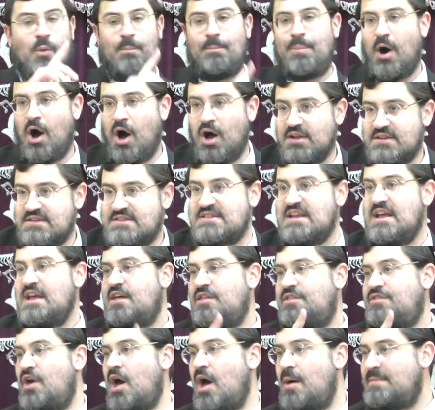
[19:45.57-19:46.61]

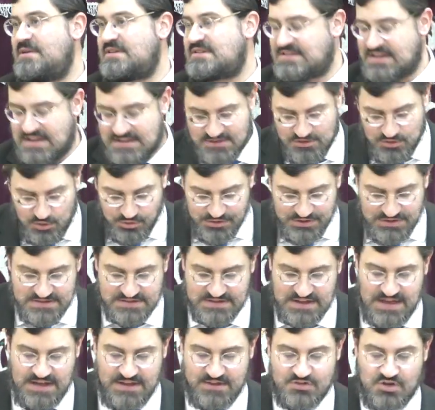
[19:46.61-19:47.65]
thermoses, and all these
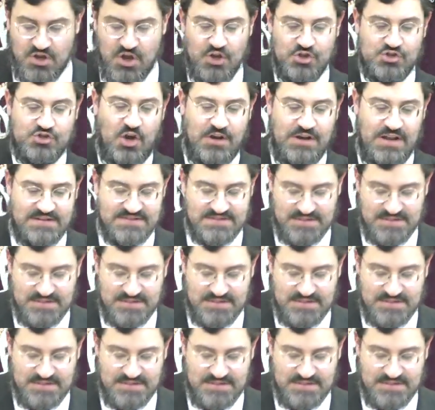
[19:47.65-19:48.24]
things. Join us